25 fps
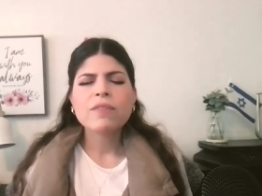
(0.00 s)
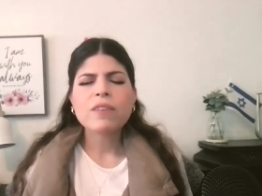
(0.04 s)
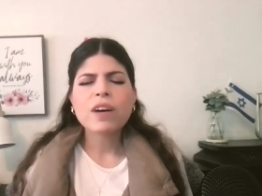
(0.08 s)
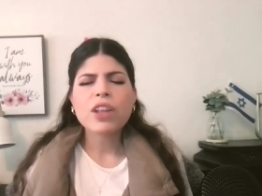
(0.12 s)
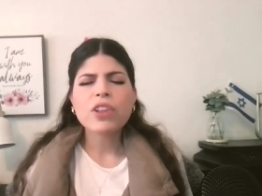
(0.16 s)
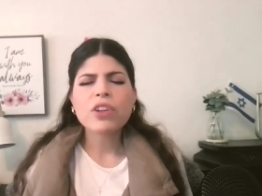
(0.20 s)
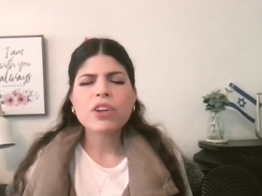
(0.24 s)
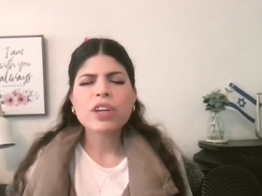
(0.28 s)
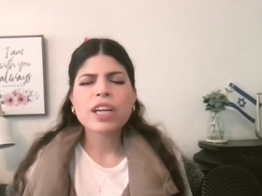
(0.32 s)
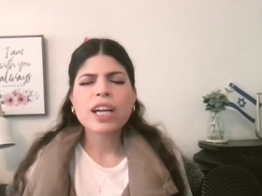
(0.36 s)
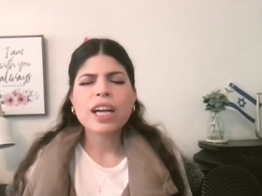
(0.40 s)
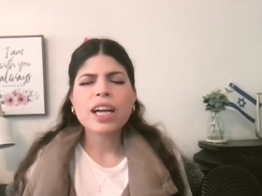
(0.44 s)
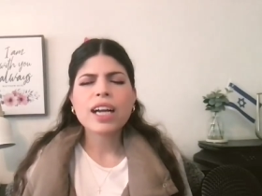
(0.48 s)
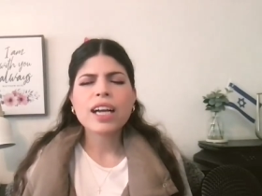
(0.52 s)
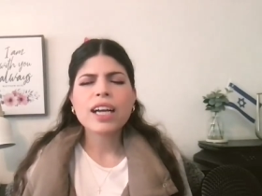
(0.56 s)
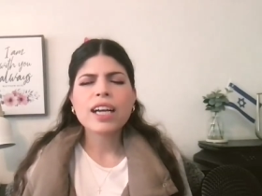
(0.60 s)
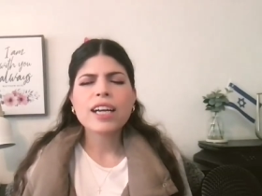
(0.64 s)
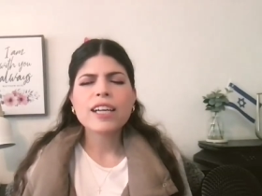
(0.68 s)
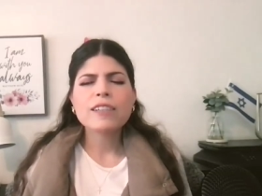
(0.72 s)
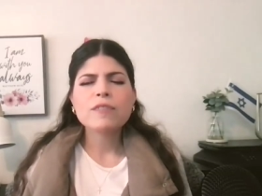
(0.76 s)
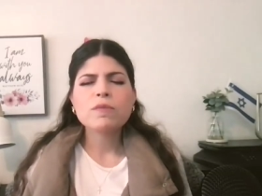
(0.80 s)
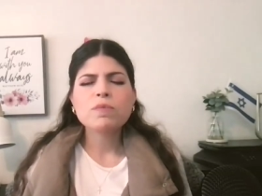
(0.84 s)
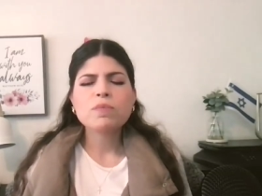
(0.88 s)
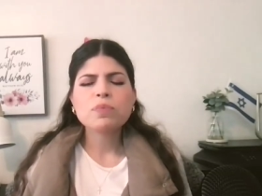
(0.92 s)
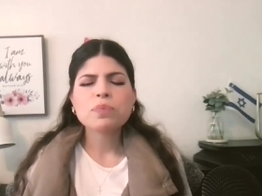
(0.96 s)
Father
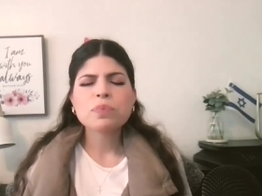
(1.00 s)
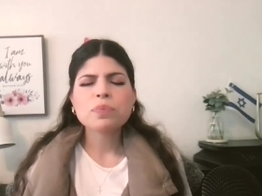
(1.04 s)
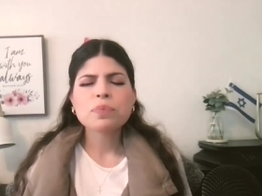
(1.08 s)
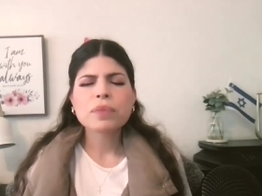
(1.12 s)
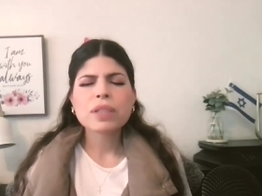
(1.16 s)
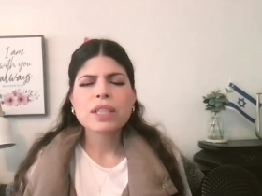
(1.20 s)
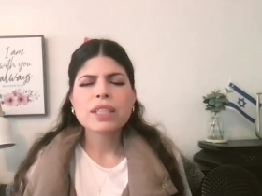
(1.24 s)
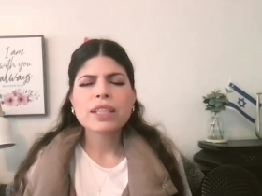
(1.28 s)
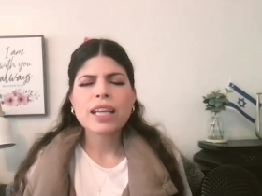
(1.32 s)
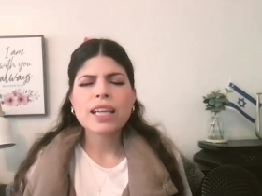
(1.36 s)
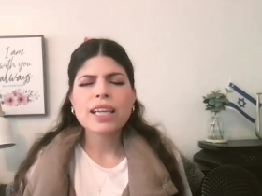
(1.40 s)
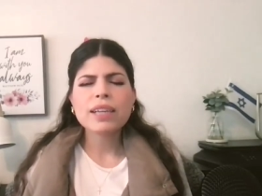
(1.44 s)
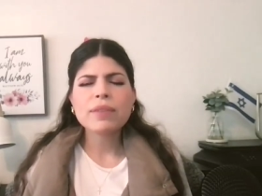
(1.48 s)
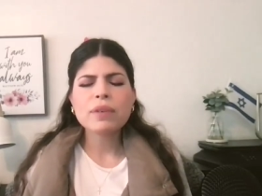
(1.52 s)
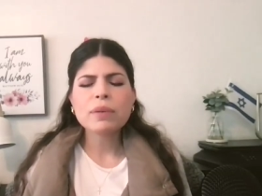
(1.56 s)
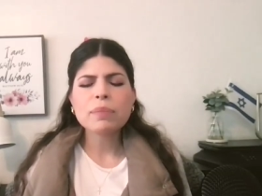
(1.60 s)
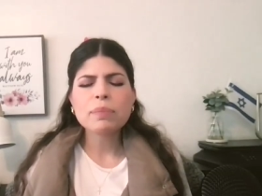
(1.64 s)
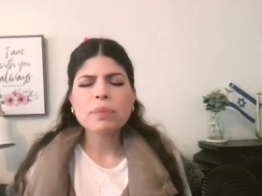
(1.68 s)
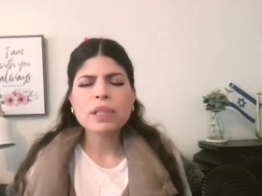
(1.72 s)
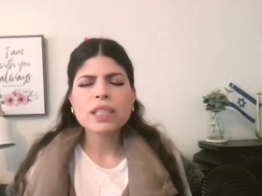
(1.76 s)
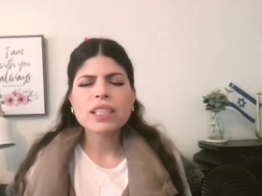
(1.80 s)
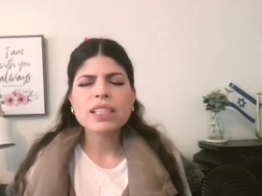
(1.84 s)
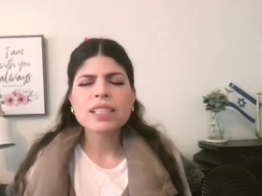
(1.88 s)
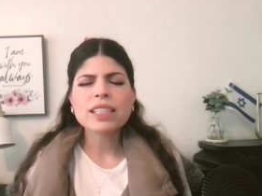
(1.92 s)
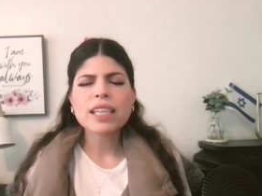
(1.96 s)
God, not
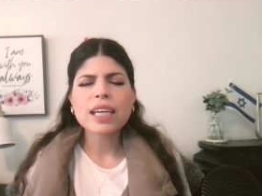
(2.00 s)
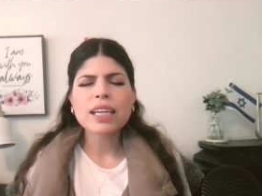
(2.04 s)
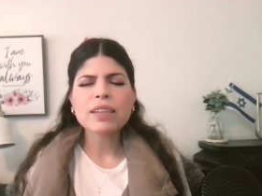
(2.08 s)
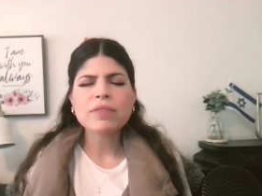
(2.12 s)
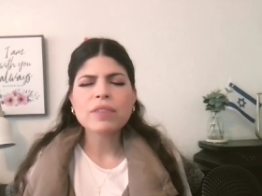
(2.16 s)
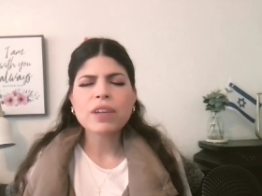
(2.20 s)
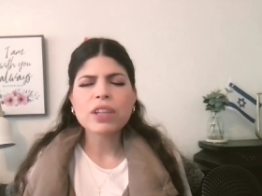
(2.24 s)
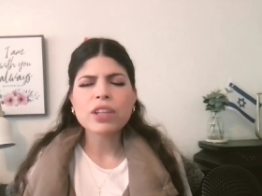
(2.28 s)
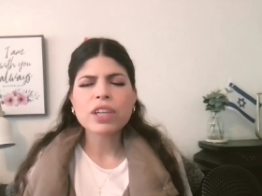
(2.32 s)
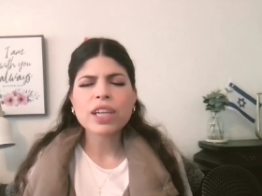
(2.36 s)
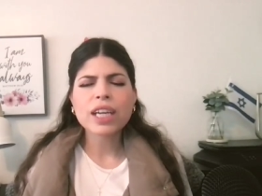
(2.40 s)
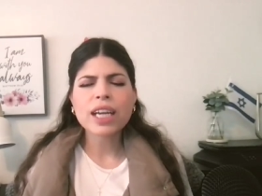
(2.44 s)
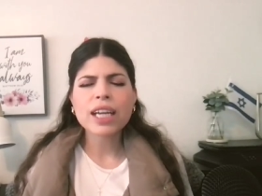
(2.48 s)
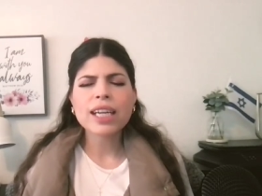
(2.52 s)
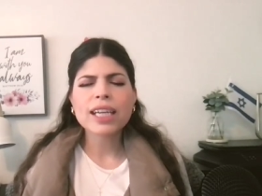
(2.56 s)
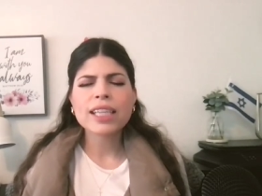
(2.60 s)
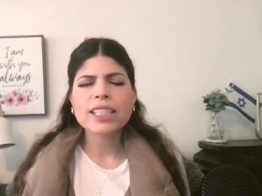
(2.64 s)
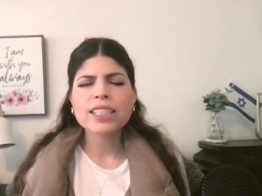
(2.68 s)
even put aside, Father God.